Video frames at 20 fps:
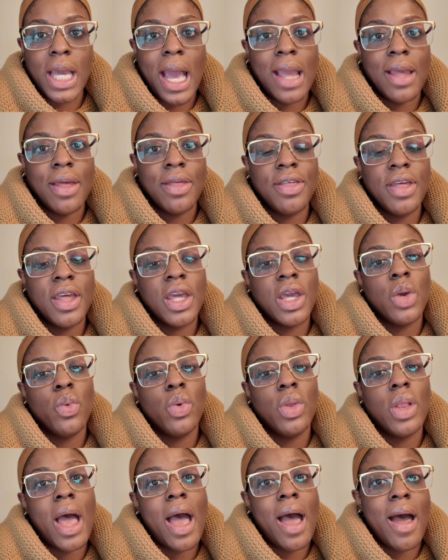I think it
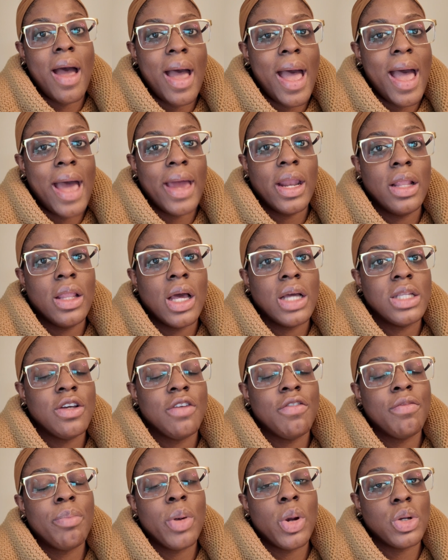will add a lot
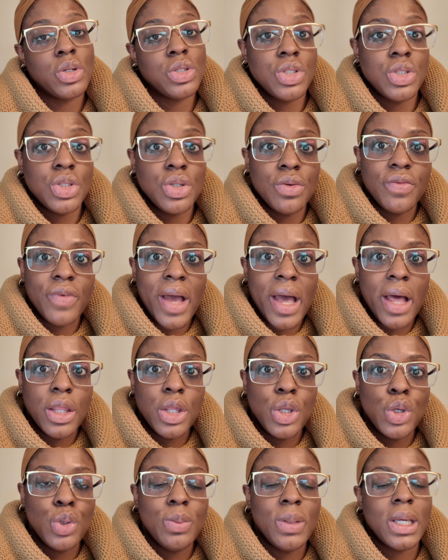of personal
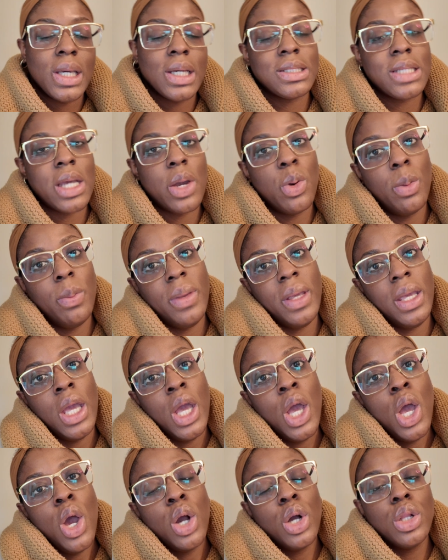value because I will be
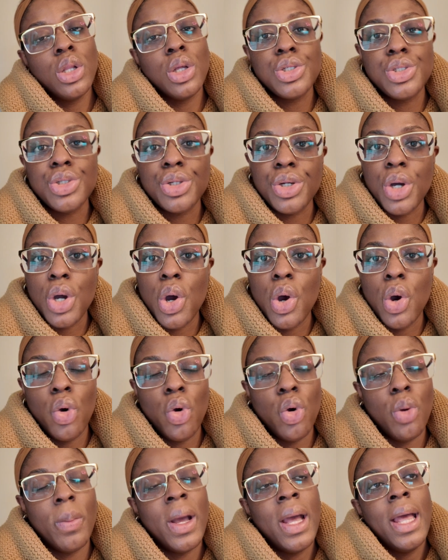closer to
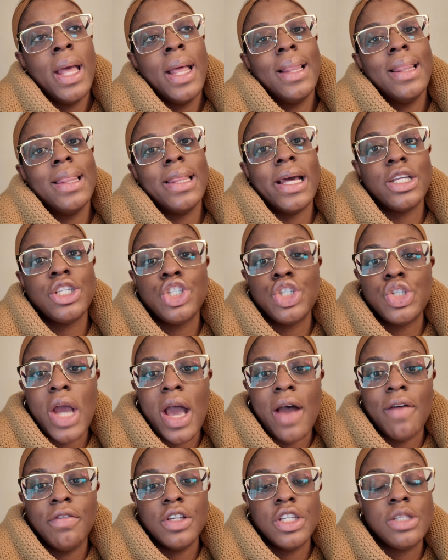home, less
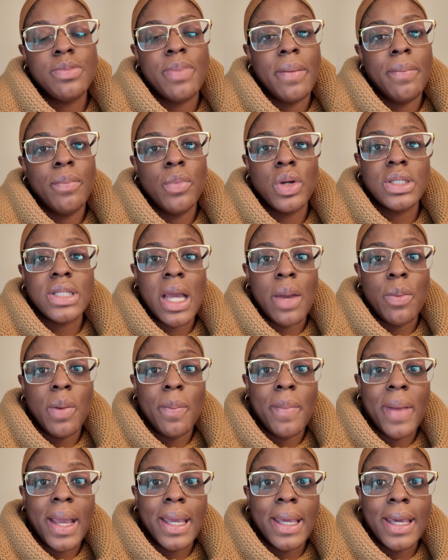travel, spend more time with
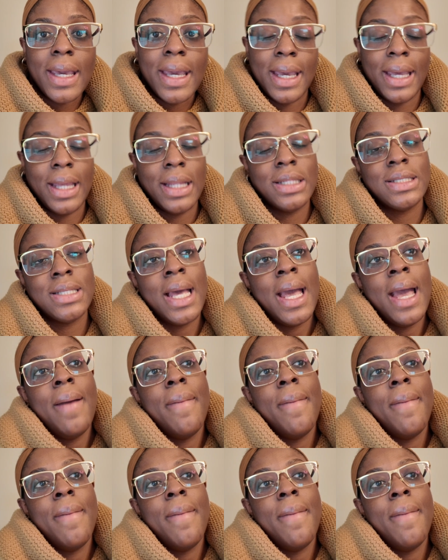my kids.